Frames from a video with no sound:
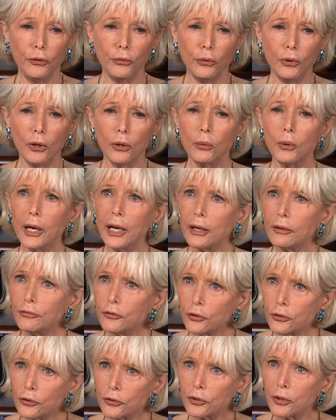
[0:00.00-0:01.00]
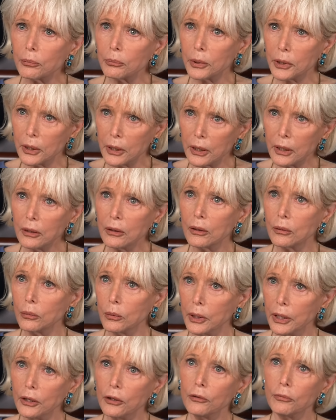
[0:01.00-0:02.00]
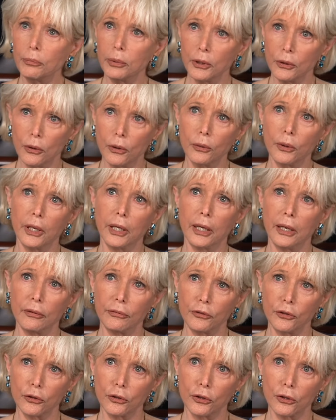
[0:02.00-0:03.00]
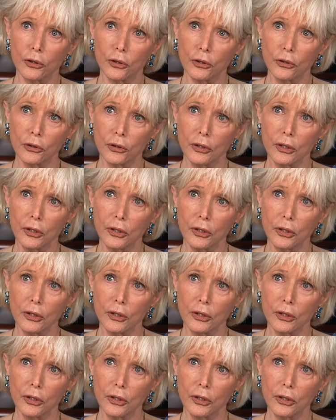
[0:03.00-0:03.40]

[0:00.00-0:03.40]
you go after somebody the way you've been going after her,